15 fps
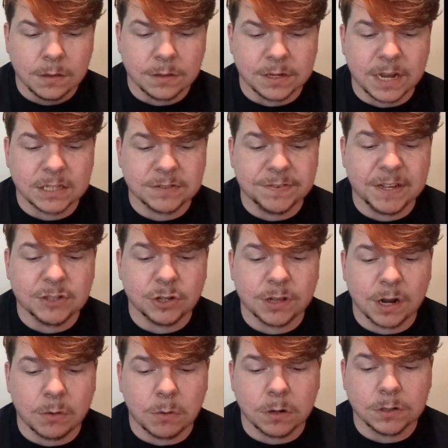next feature
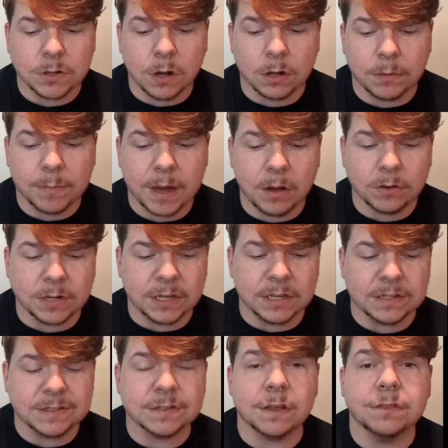that I want to talk about
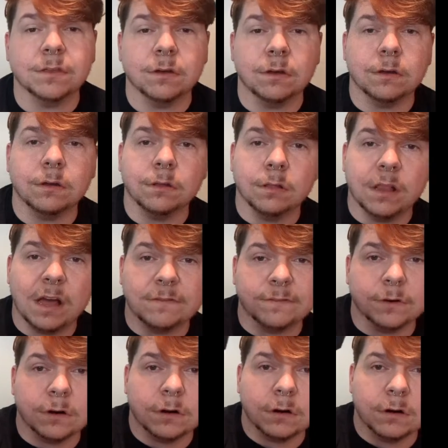is the
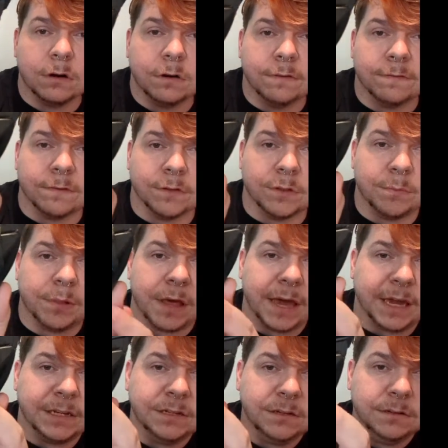lever for the
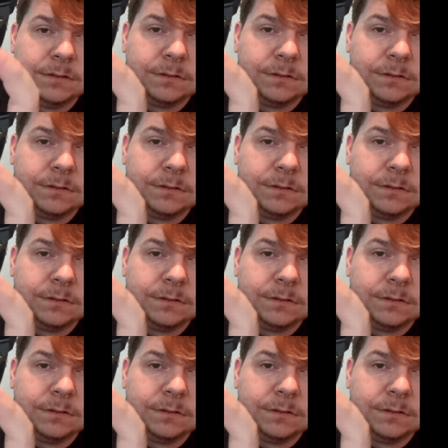blade.